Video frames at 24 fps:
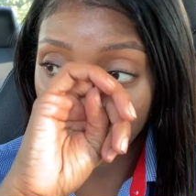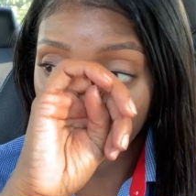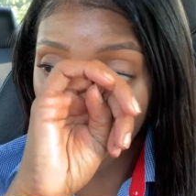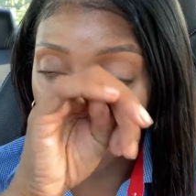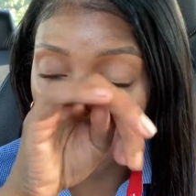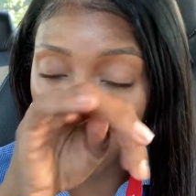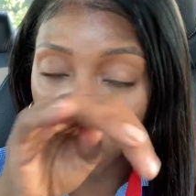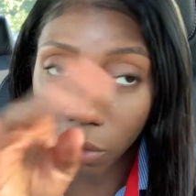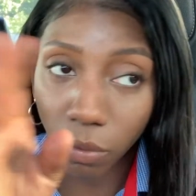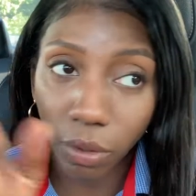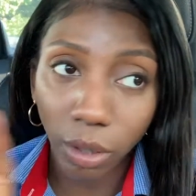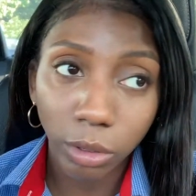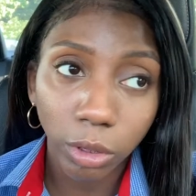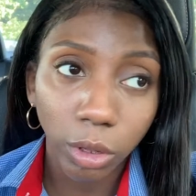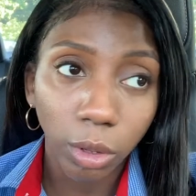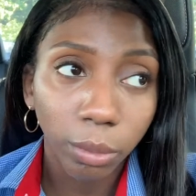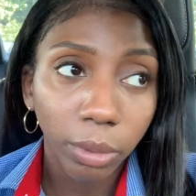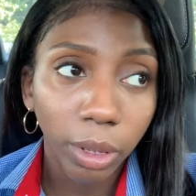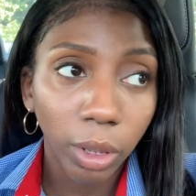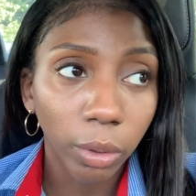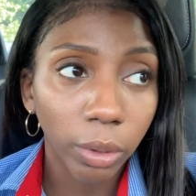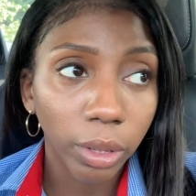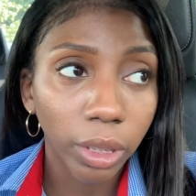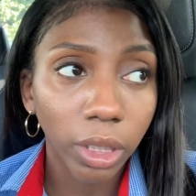I didn't know if I was going to
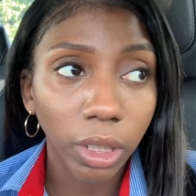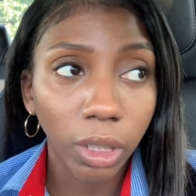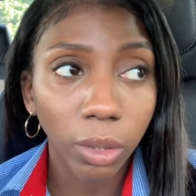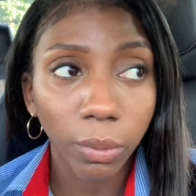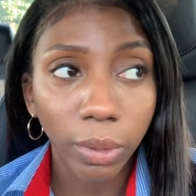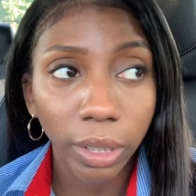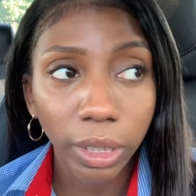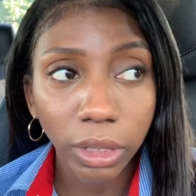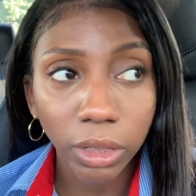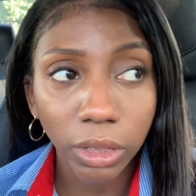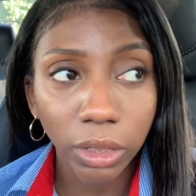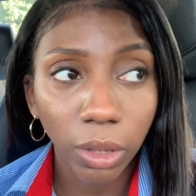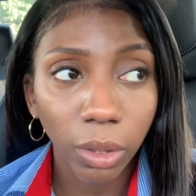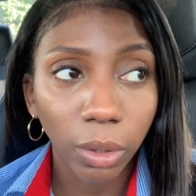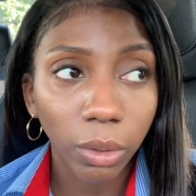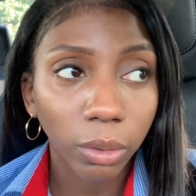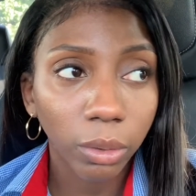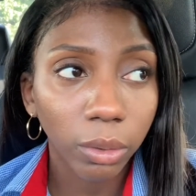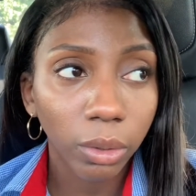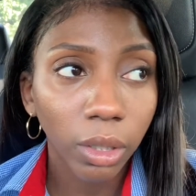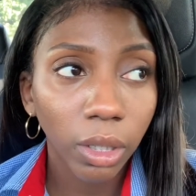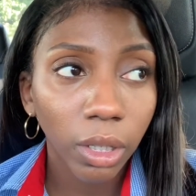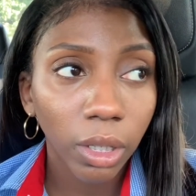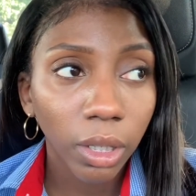be going anywhere,
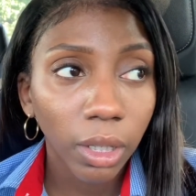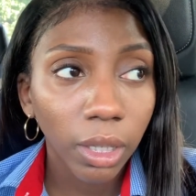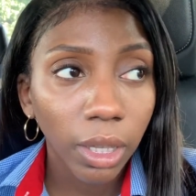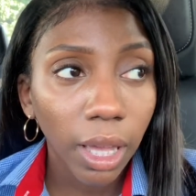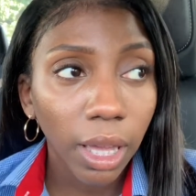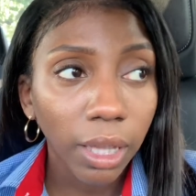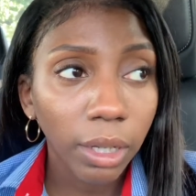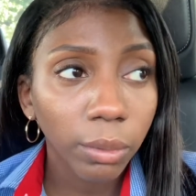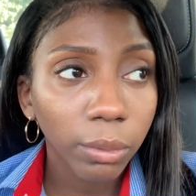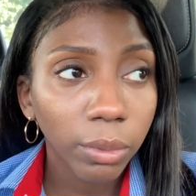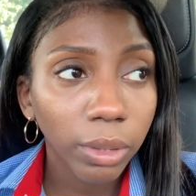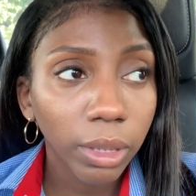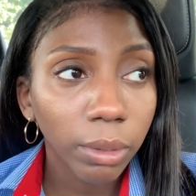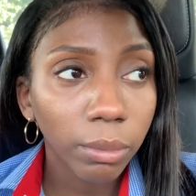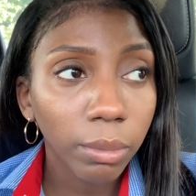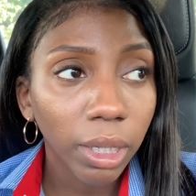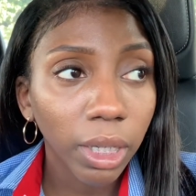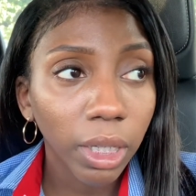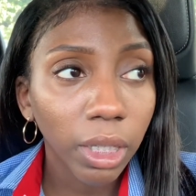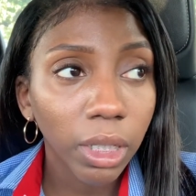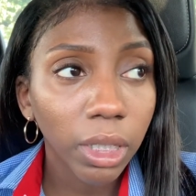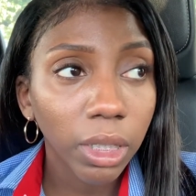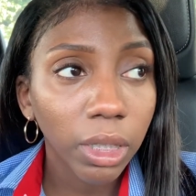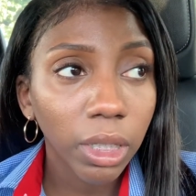so I didn't really
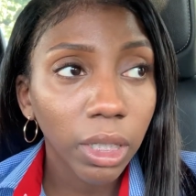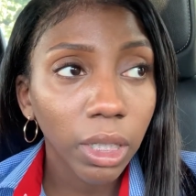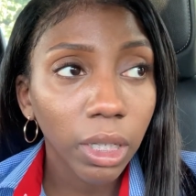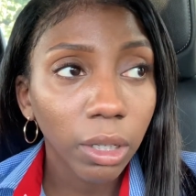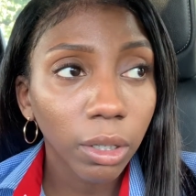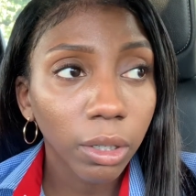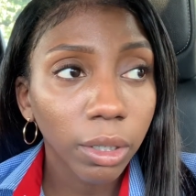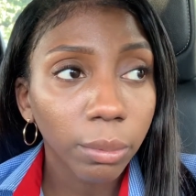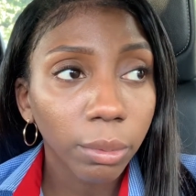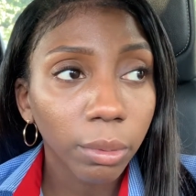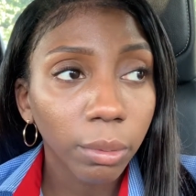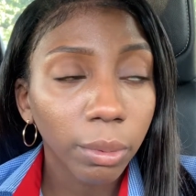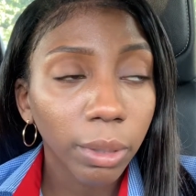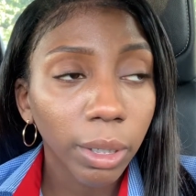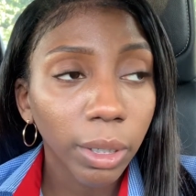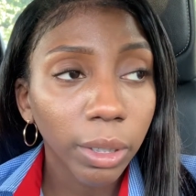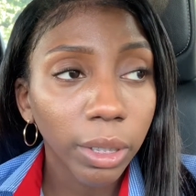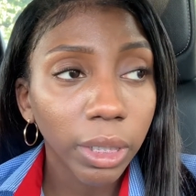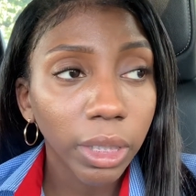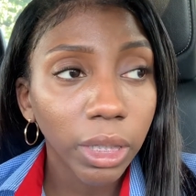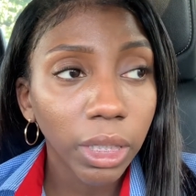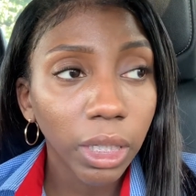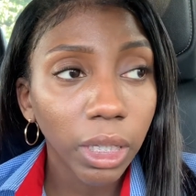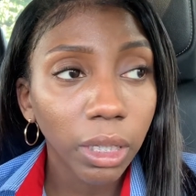make anything or prepare
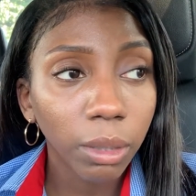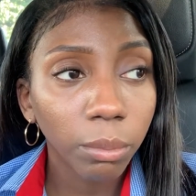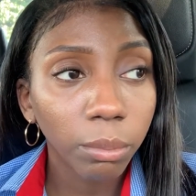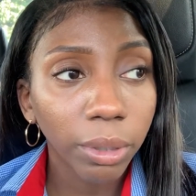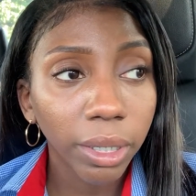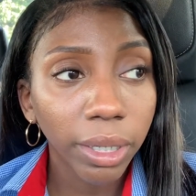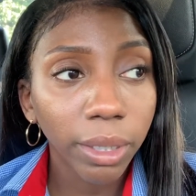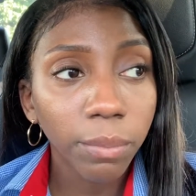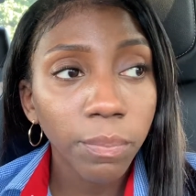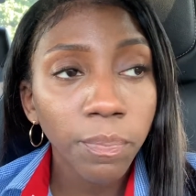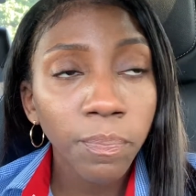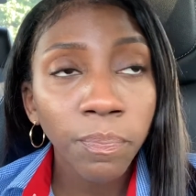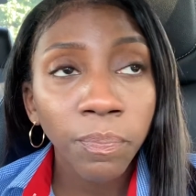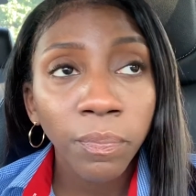anything. But